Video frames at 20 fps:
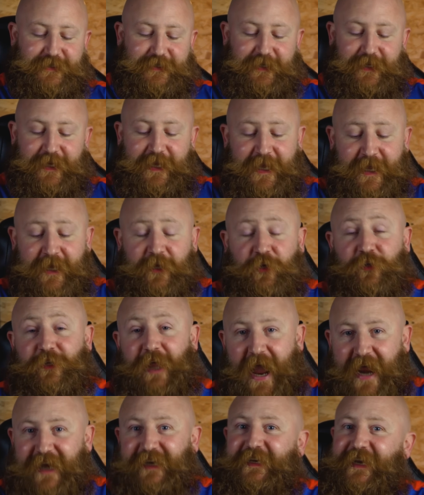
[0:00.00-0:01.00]
to the heel,
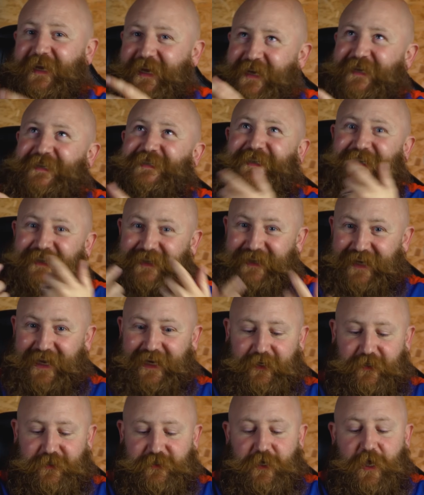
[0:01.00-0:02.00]
and it is
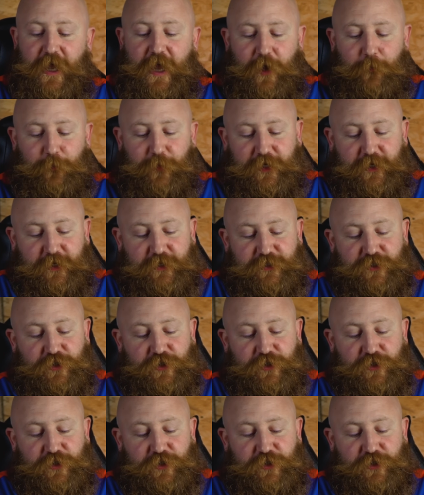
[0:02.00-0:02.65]
linked, because